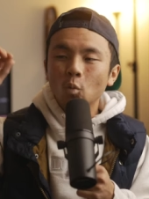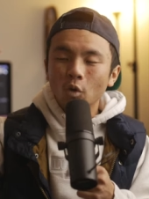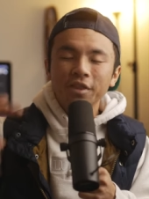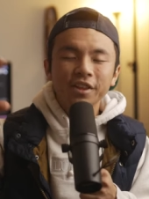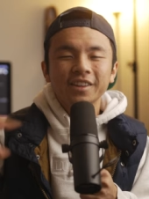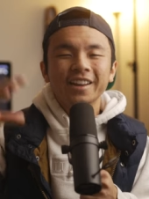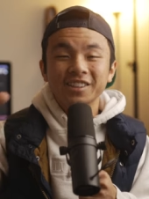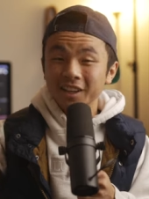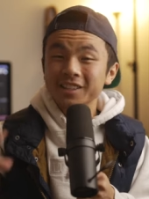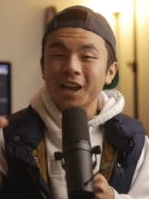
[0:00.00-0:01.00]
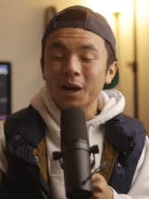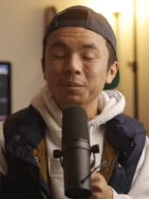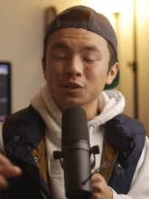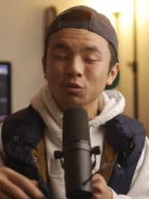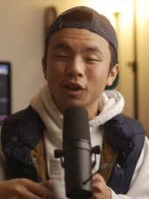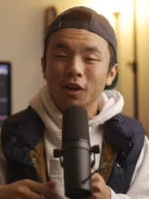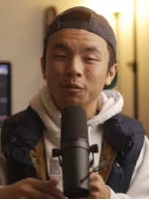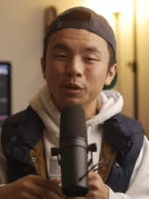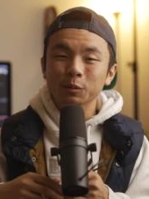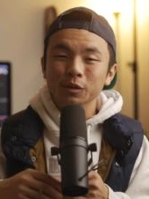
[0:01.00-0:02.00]
One thing that does happen to a lot of
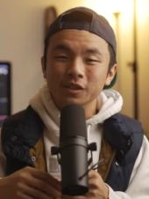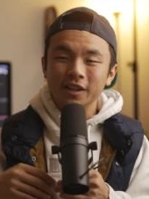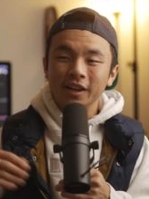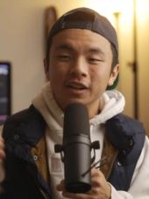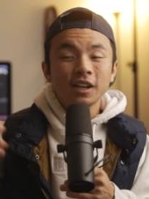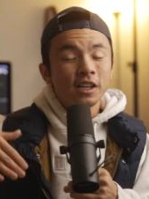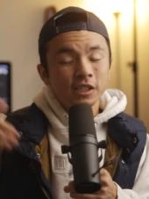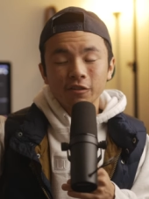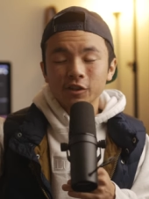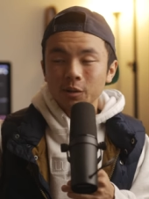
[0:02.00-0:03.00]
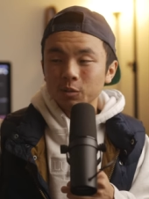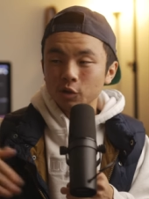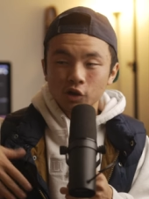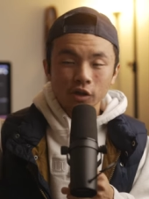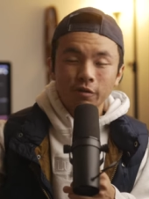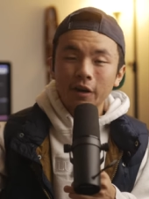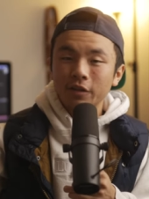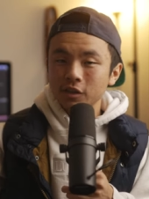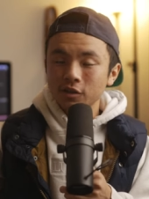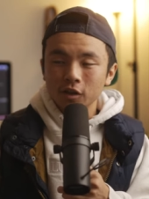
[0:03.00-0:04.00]
people is that, say for example, you charge five
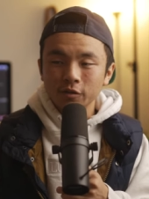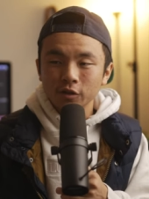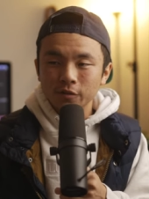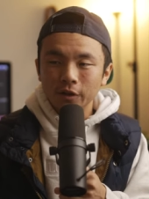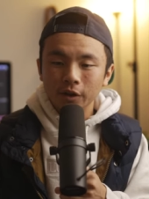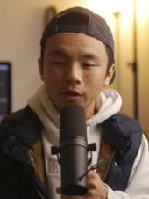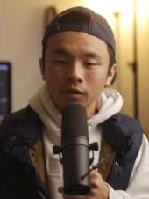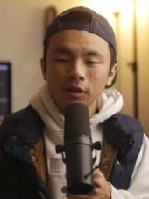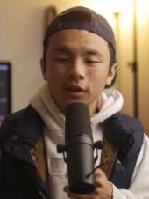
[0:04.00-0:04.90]
thousand dollars for this video,